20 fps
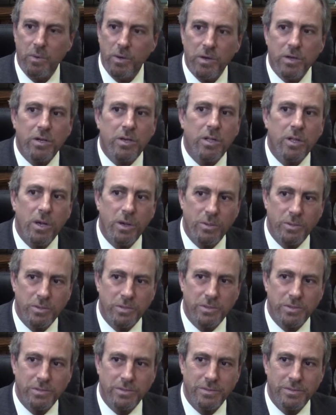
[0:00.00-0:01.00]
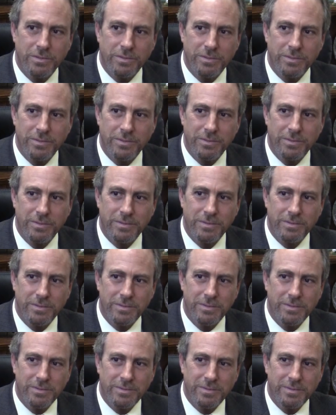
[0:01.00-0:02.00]
we're close,
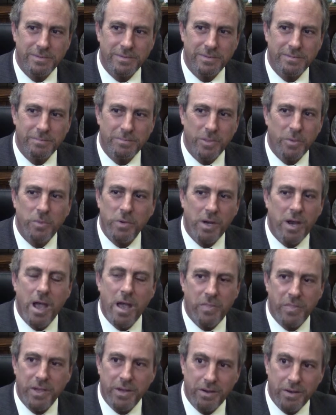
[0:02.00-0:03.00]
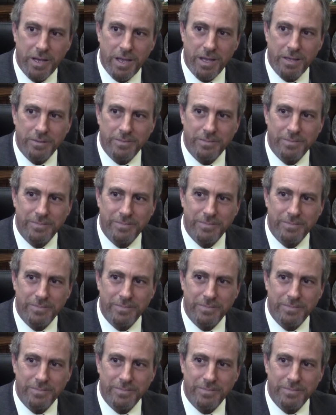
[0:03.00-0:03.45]
but we're not there yet.